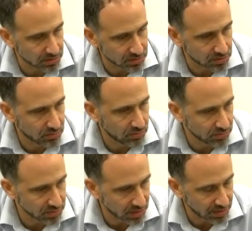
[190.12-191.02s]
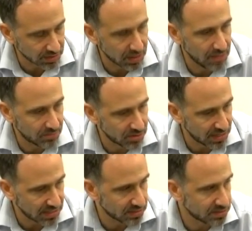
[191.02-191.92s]
the schools, they like the neighborhood,
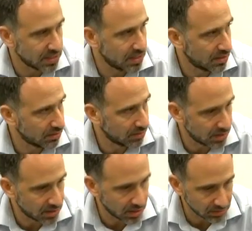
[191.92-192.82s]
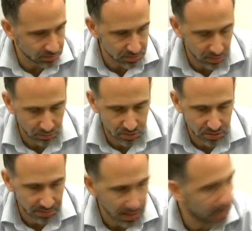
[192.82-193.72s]
they get to stay there. They lose
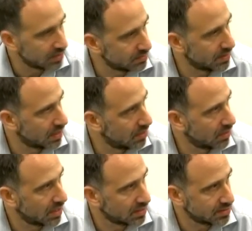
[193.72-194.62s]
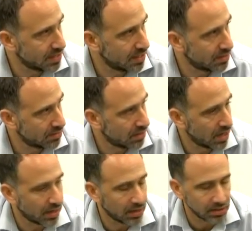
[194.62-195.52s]
ownership of the house, but they do get to stay there. They're
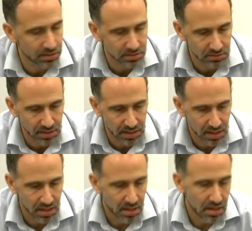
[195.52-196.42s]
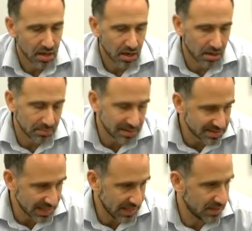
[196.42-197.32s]
not out on the street. The
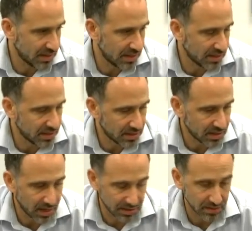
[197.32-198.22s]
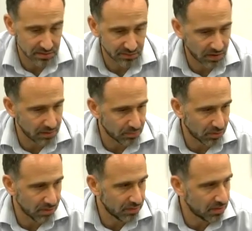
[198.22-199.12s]
second thing that I think is very
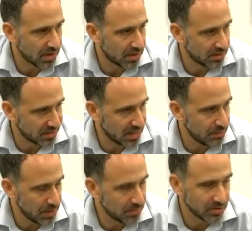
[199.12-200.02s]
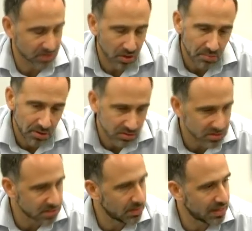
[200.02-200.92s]
important, if we want to keep people as homeowners,
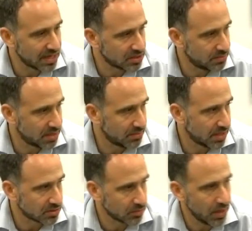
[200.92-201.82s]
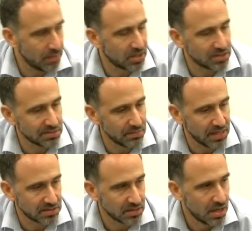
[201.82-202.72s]
this might actually be the best way, because it
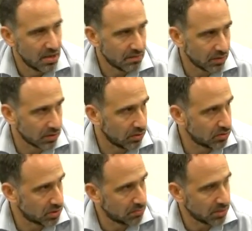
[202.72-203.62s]
makes foreclosure a